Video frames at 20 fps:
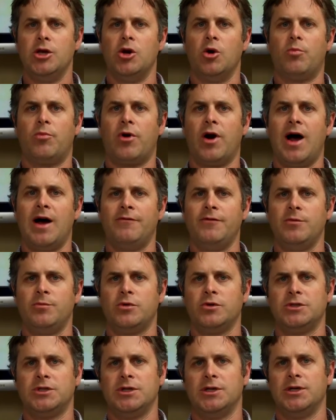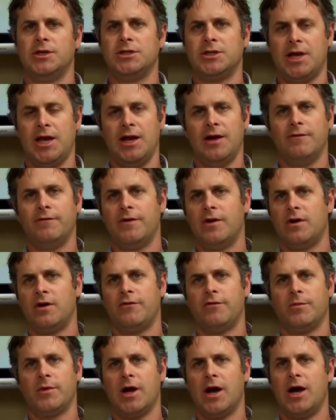You know, profit percentage can
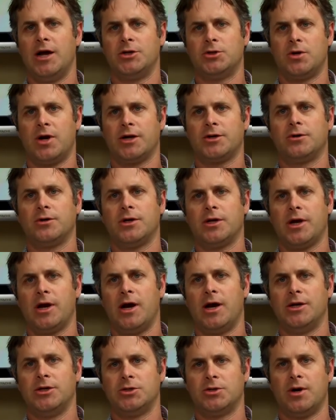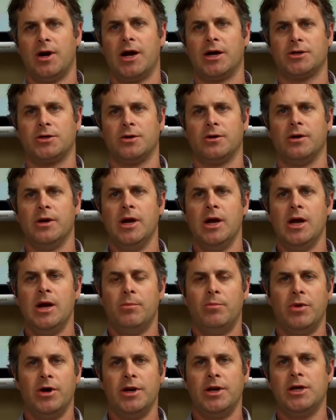vary from contractor to contractor,
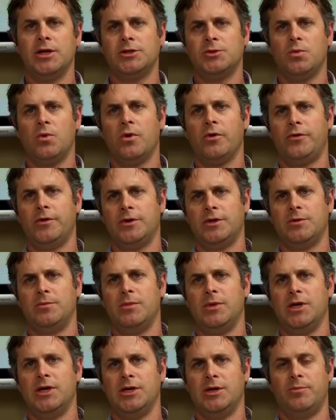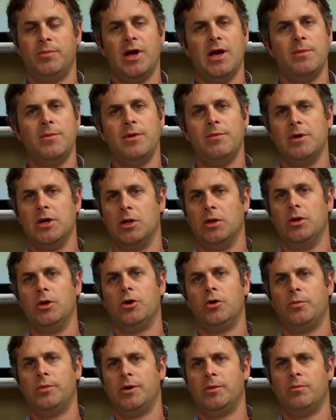but it's worth it to me to pay maybe a
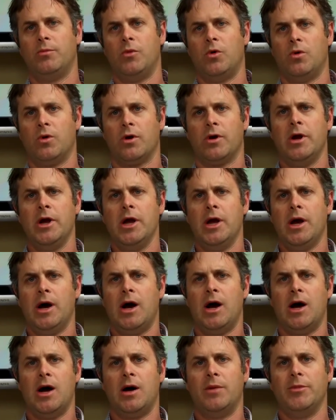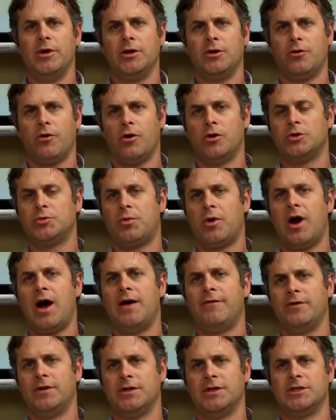little bit more in gross
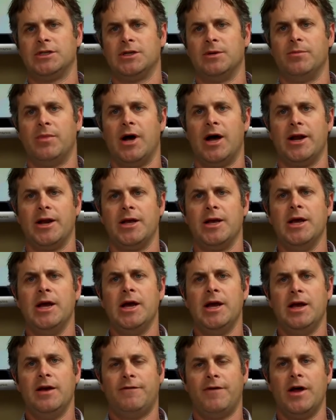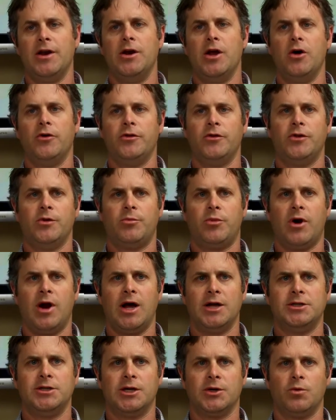profit to somebody if I know that the
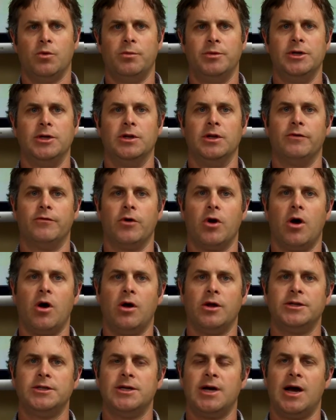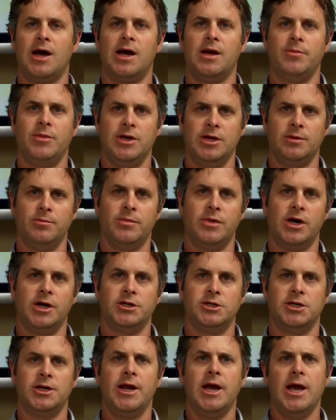project will be delivered on time, in
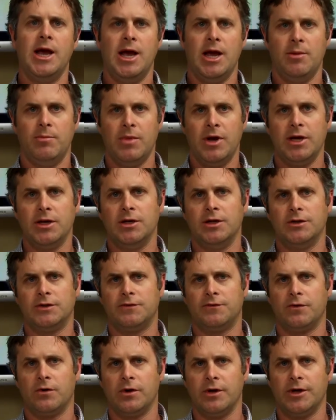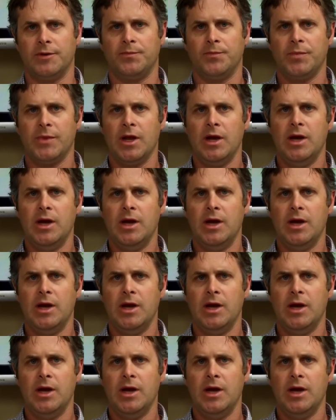budget, and maintenance free.